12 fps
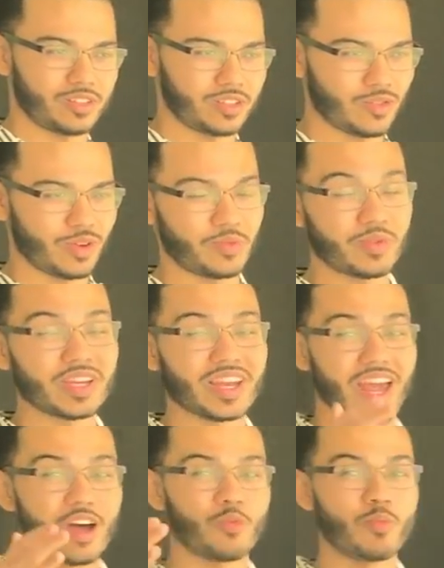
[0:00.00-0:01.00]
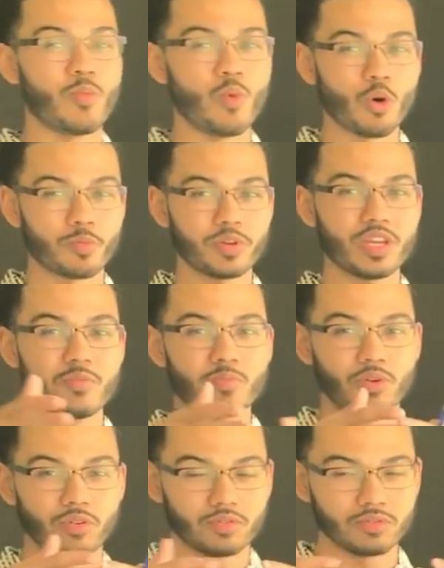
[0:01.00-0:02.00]
so we can help more
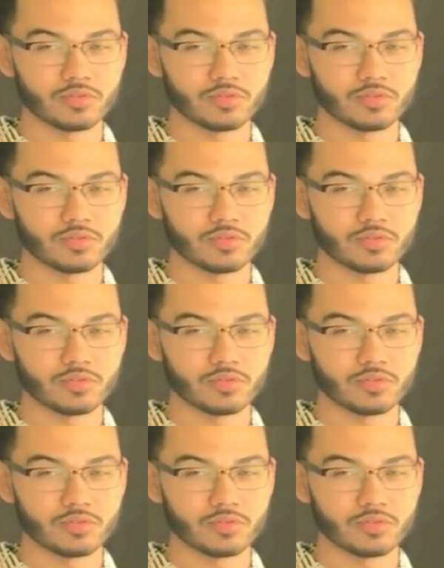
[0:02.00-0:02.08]
people